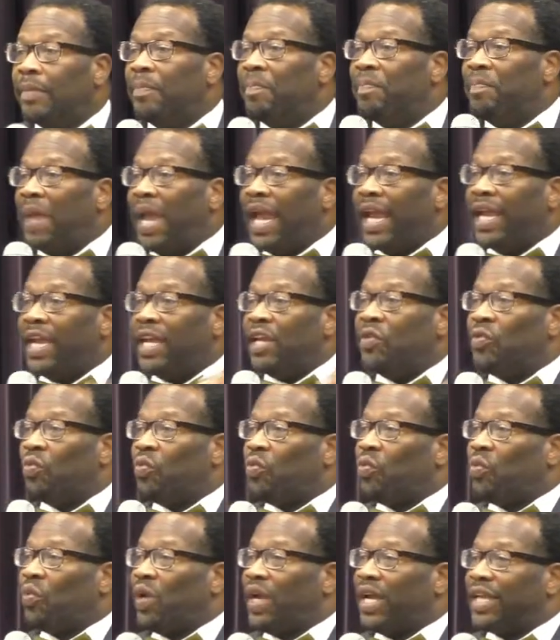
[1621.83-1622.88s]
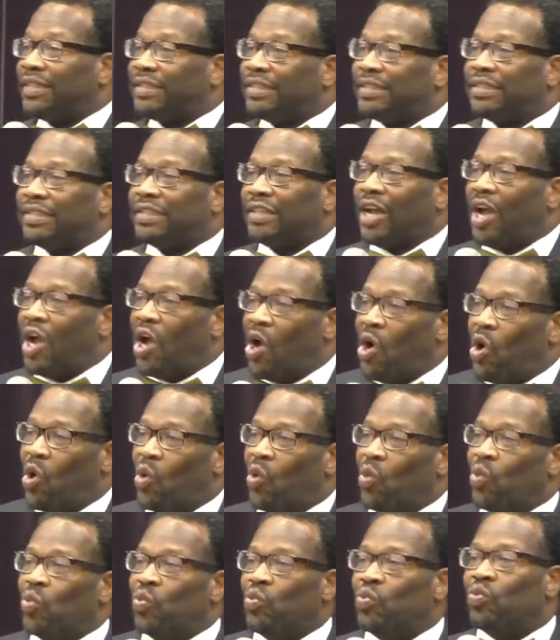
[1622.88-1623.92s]
may rest
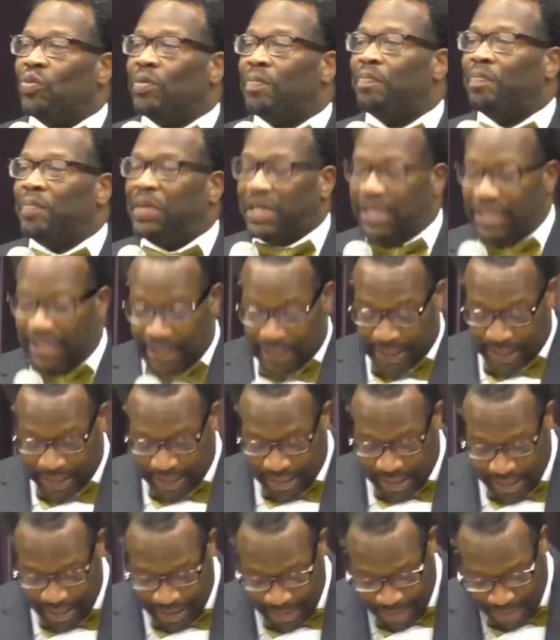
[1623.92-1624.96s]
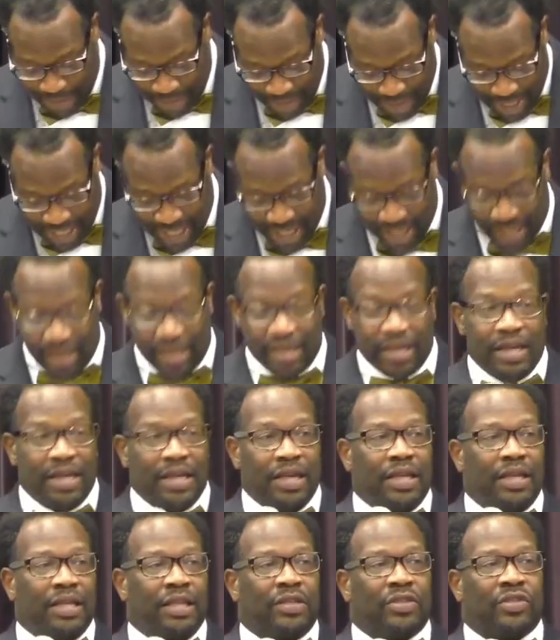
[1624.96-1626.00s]
on upon
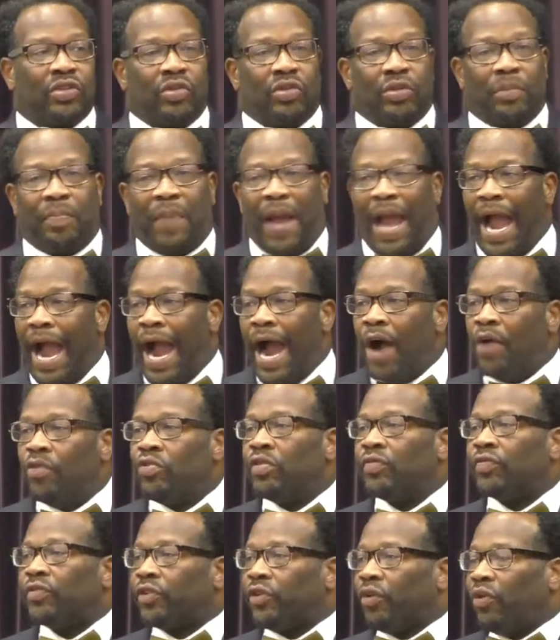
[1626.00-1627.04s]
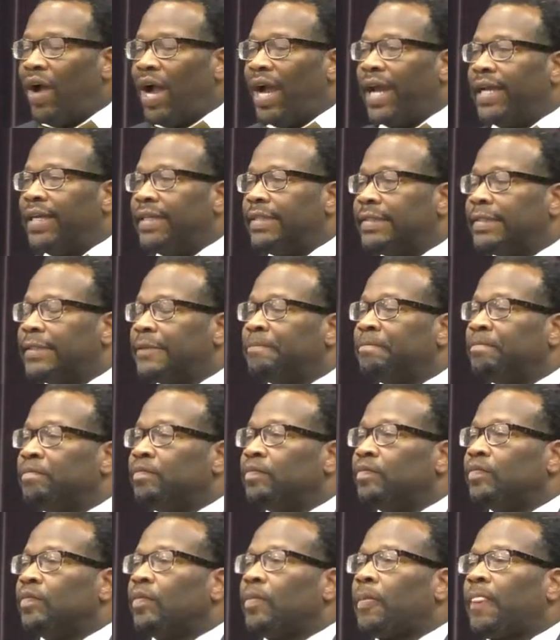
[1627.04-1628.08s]
me. So the power of Christ
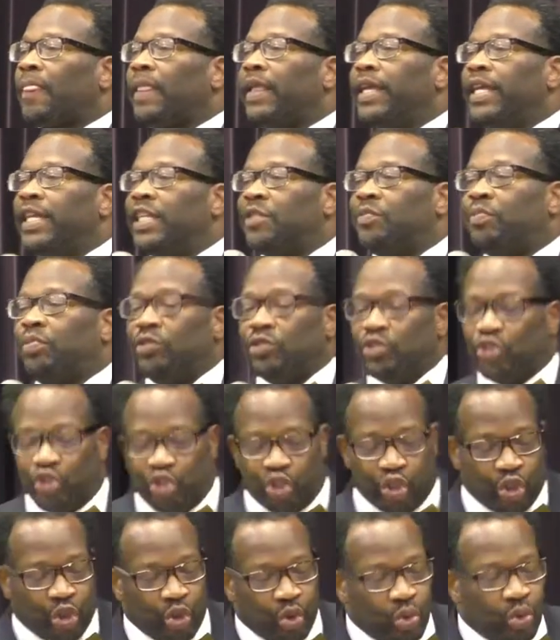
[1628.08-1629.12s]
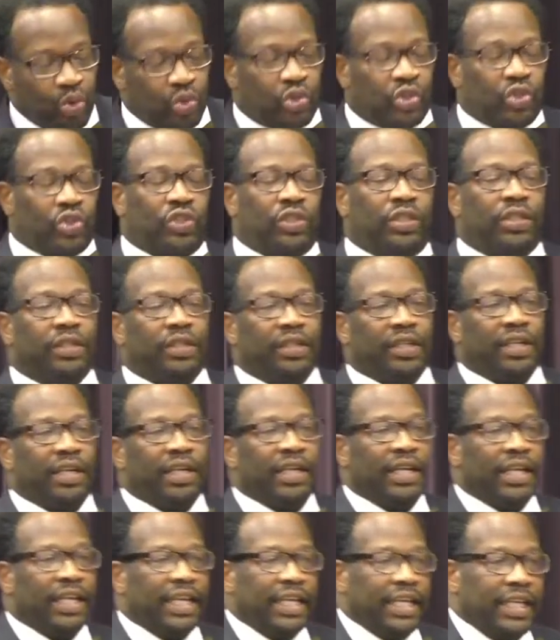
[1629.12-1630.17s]
is produced,
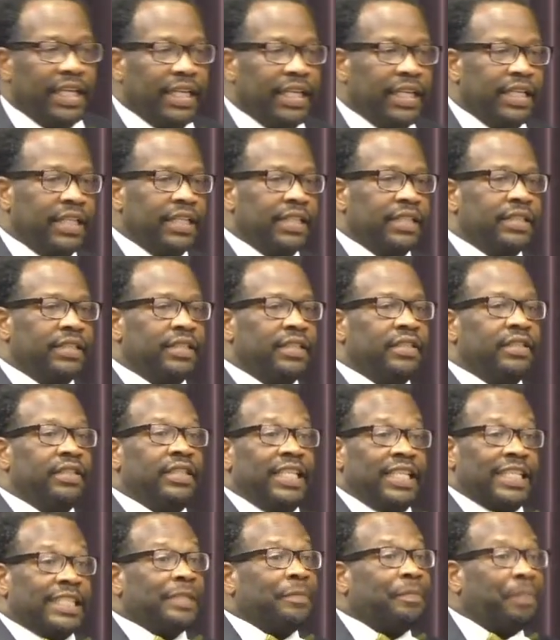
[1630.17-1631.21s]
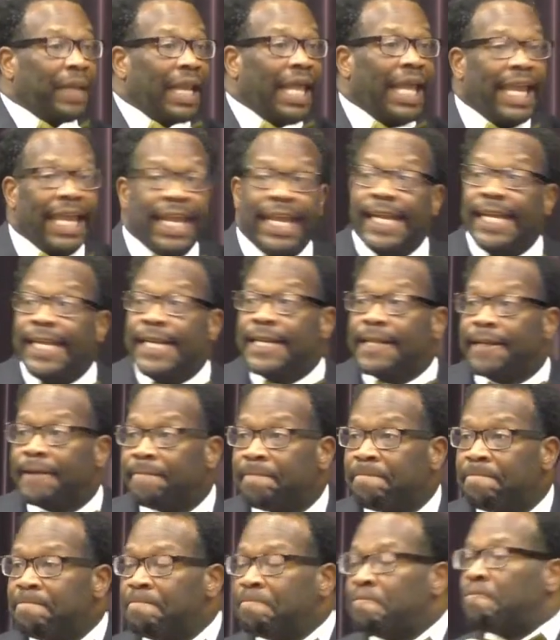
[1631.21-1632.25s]
is
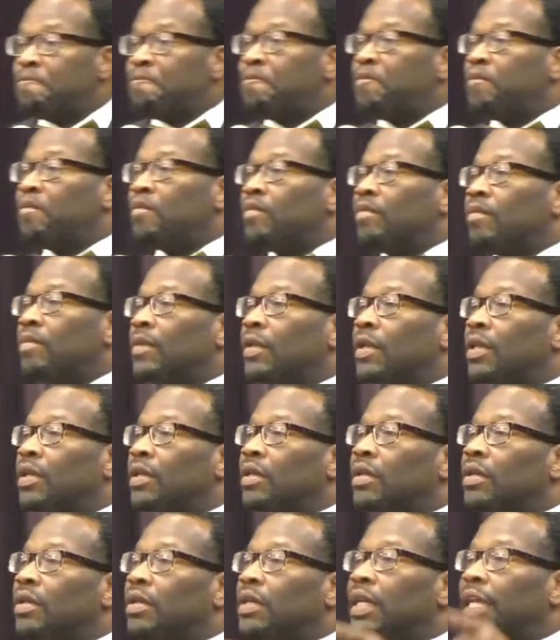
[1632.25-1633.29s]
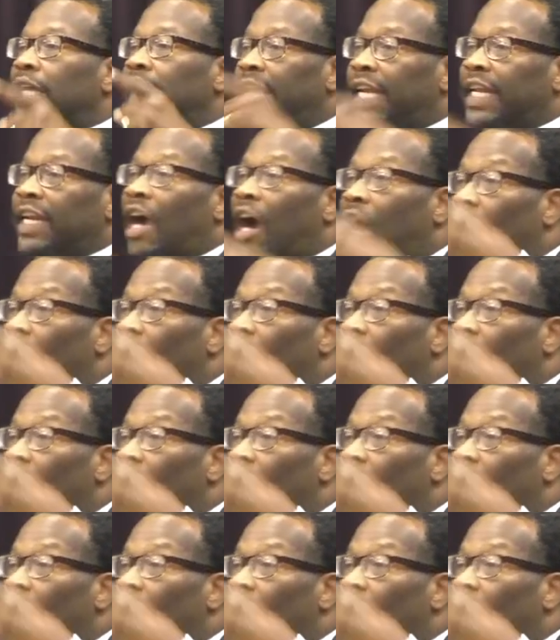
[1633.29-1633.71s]
displayed in